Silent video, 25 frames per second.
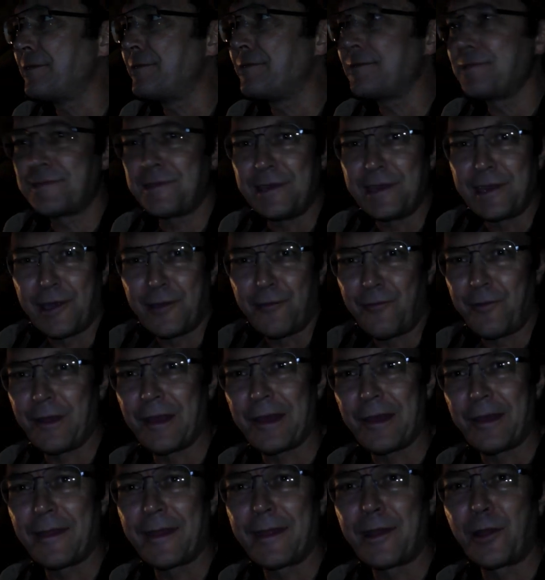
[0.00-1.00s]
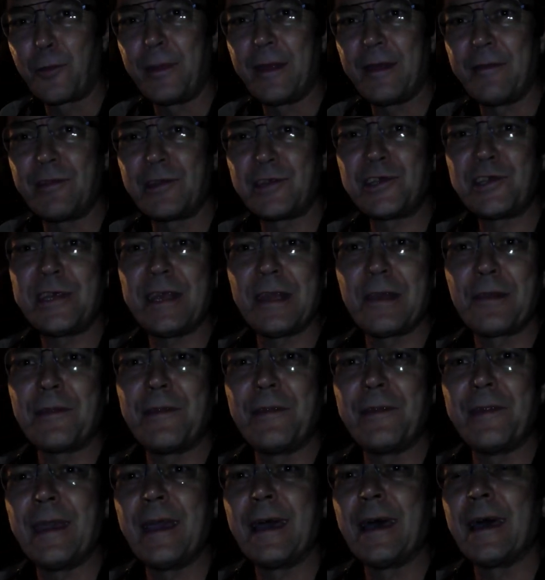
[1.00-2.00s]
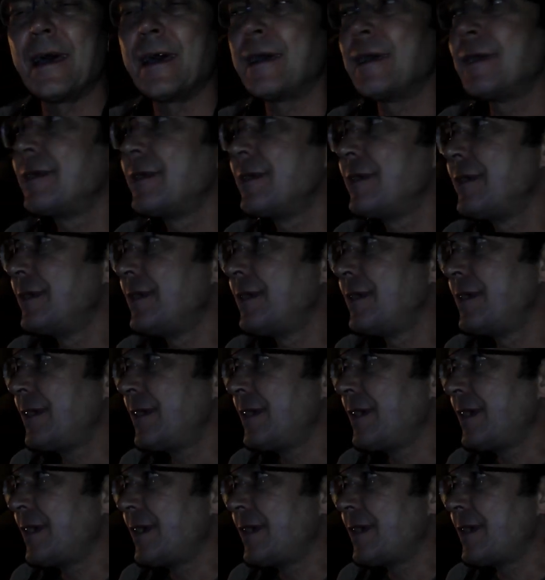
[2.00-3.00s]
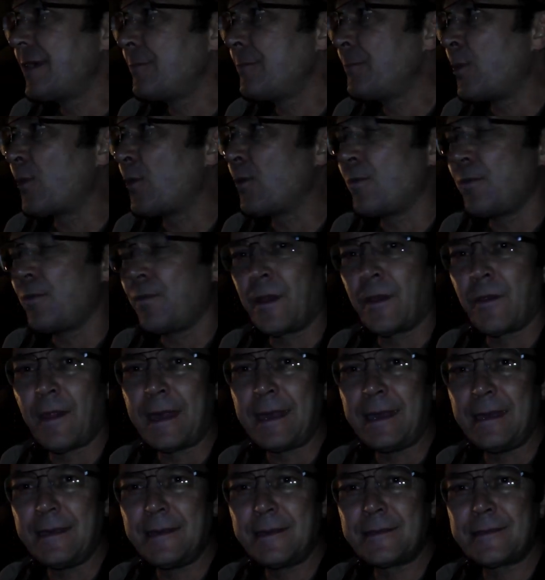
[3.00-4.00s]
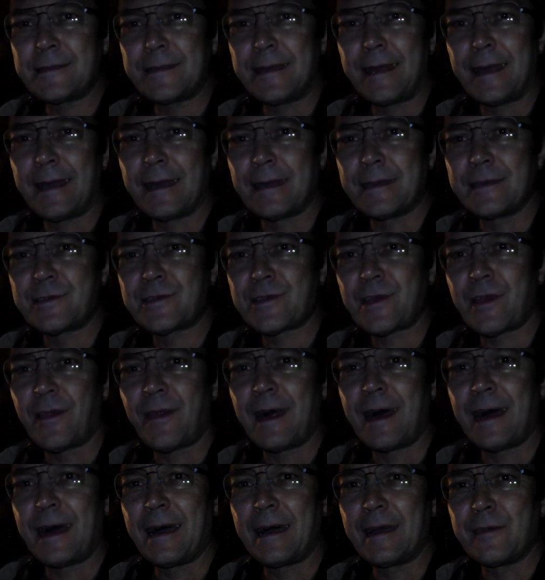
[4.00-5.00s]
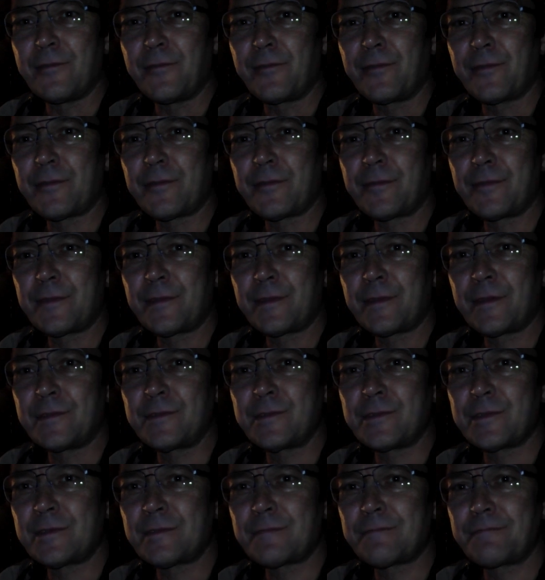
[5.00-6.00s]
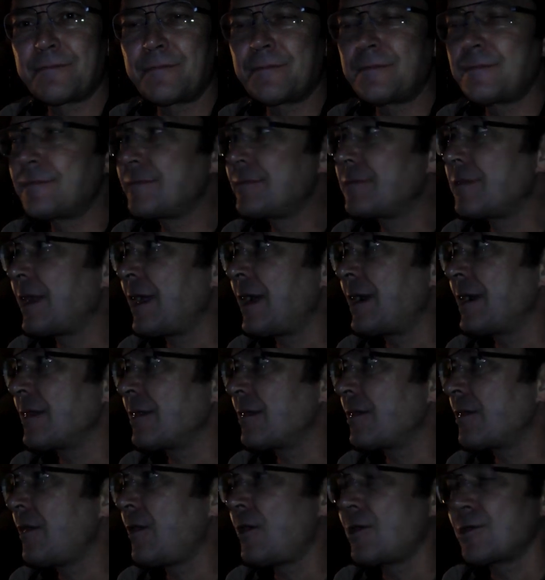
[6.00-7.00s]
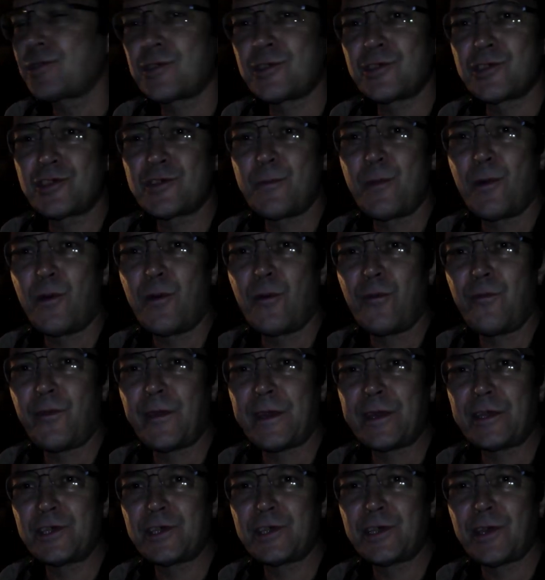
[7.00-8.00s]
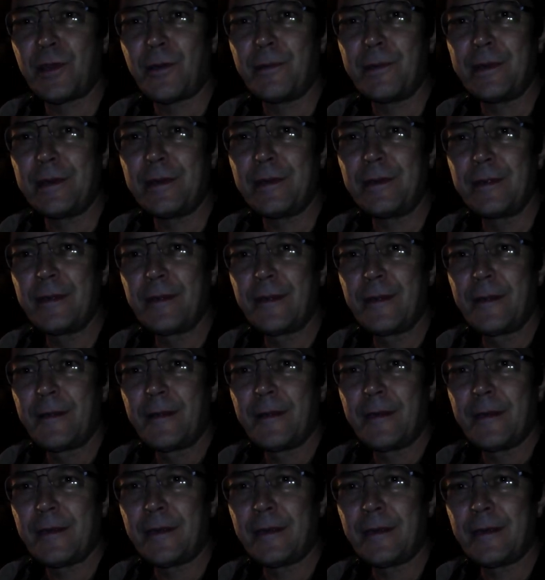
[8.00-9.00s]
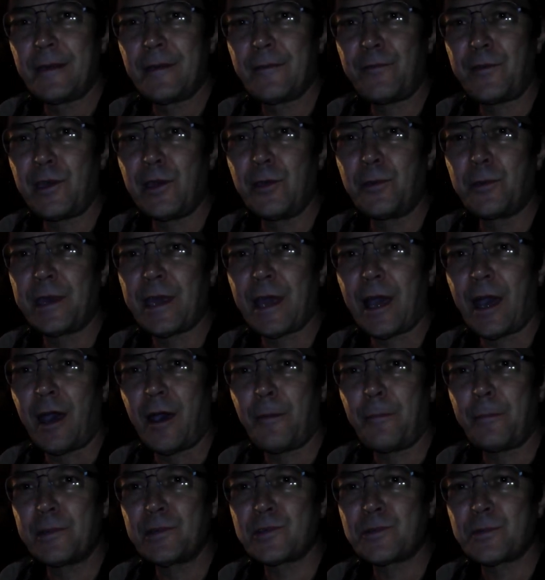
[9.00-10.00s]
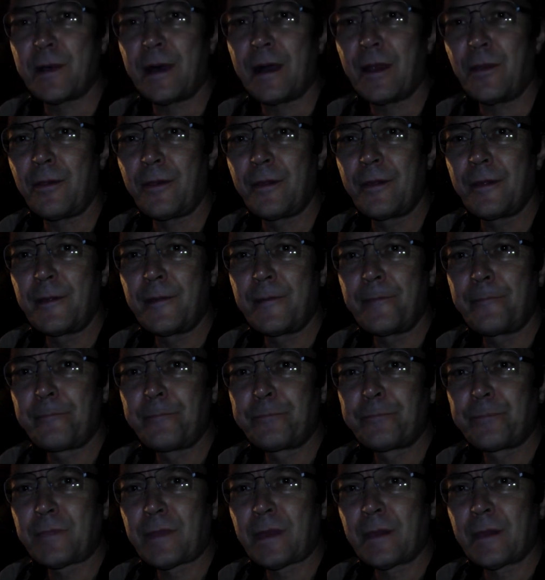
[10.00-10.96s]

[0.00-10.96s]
feel a little bit of a chill in the air. But the lake tonight's alive. There's lots of small fish showing, a few carp as well. But